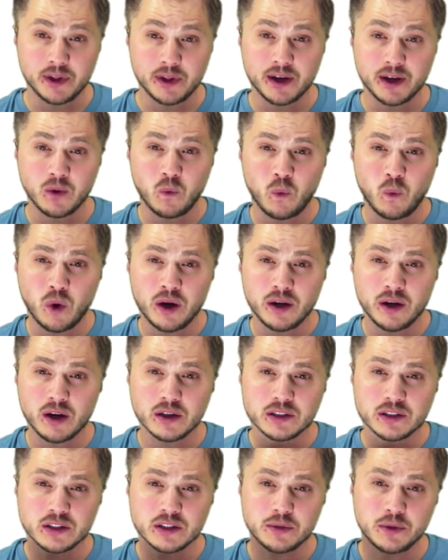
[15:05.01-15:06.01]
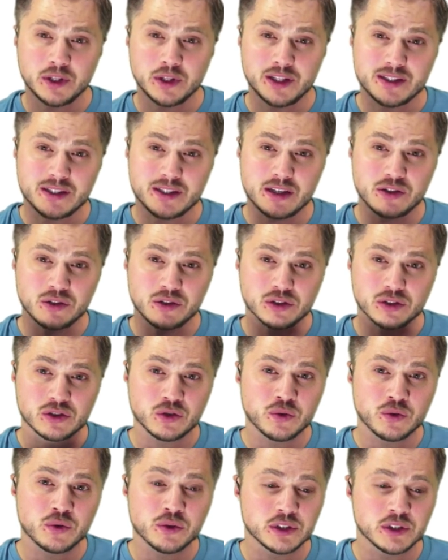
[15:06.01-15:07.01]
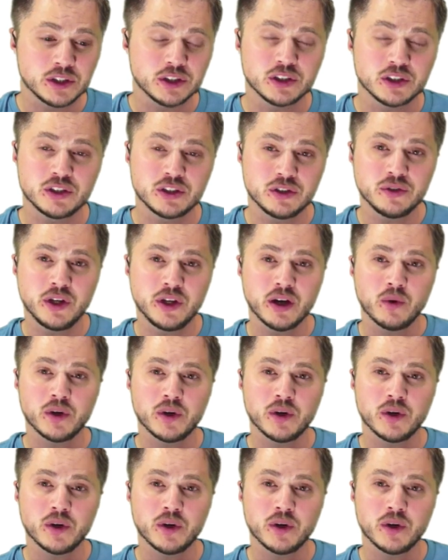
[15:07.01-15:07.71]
Like, what are some of the essential tools in your studio?